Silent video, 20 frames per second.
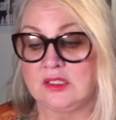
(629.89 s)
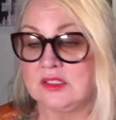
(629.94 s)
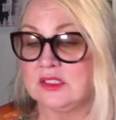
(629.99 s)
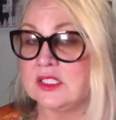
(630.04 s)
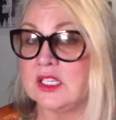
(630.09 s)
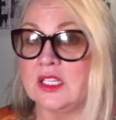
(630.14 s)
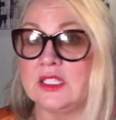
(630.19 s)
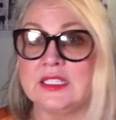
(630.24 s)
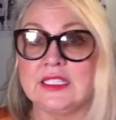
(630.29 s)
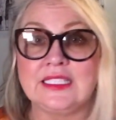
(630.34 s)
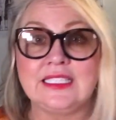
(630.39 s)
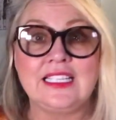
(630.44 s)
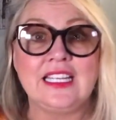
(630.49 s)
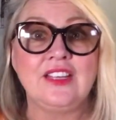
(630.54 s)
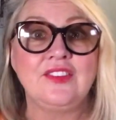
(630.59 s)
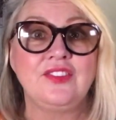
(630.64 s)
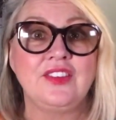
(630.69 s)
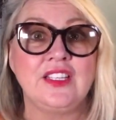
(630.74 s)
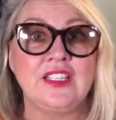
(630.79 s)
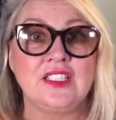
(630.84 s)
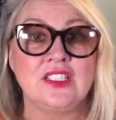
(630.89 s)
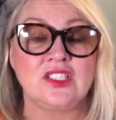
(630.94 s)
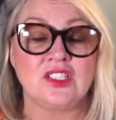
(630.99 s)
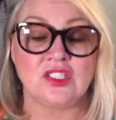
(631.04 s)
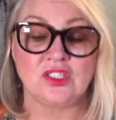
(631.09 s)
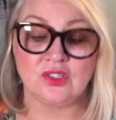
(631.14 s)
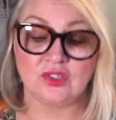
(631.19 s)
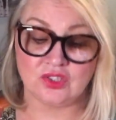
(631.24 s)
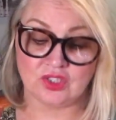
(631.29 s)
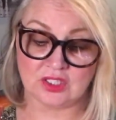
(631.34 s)
darling, live in the
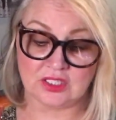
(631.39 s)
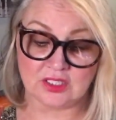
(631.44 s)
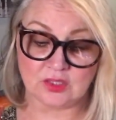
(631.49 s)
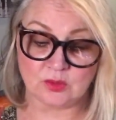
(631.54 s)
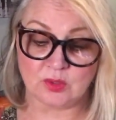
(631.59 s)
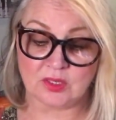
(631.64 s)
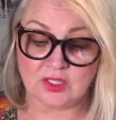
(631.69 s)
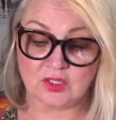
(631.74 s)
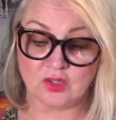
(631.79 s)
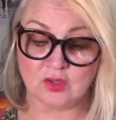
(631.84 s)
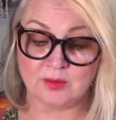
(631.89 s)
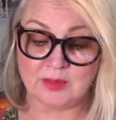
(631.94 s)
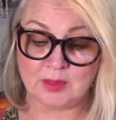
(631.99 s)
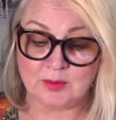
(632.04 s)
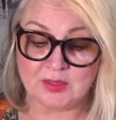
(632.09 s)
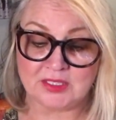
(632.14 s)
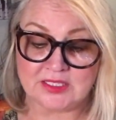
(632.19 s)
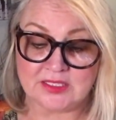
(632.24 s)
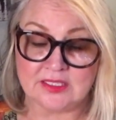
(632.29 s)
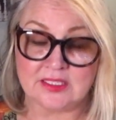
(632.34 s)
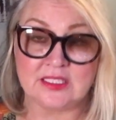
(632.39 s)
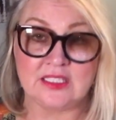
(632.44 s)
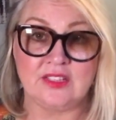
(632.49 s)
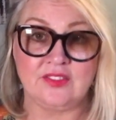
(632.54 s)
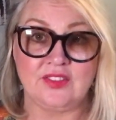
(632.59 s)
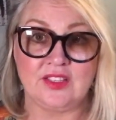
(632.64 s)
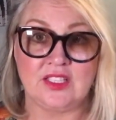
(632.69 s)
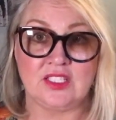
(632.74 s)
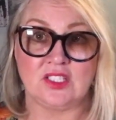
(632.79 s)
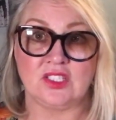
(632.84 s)
solution. That's why I call my business
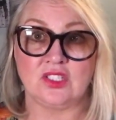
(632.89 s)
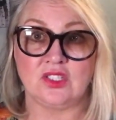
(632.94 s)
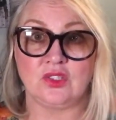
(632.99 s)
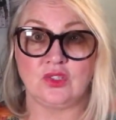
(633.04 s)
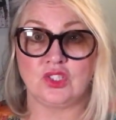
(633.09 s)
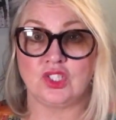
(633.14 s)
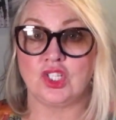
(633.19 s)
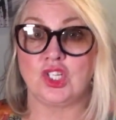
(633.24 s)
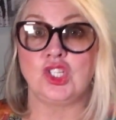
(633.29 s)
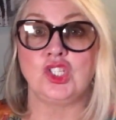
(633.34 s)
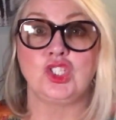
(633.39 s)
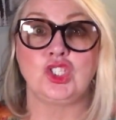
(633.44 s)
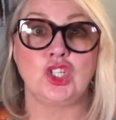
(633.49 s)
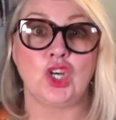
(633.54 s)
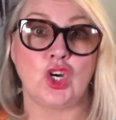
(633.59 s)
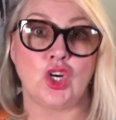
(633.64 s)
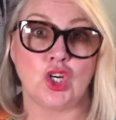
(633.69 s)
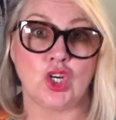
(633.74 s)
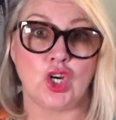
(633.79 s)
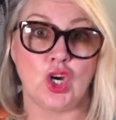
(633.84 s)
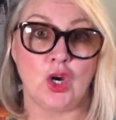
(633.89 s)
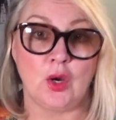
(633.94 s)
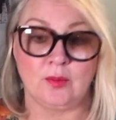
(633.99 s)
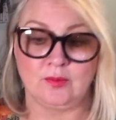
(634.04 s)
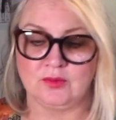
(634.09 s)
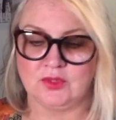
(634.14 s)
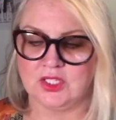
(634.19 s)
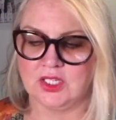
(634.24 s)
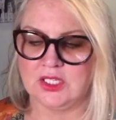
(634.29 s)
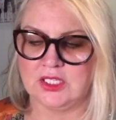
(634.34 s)

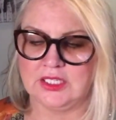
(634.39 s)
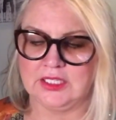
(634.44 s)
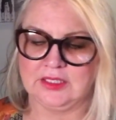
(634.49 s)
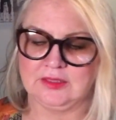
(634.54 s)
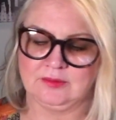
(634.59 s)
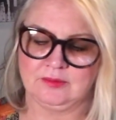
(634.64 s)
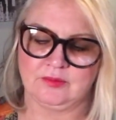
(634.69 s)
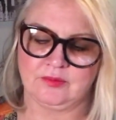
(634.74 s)
liveinthesolution.com, darling.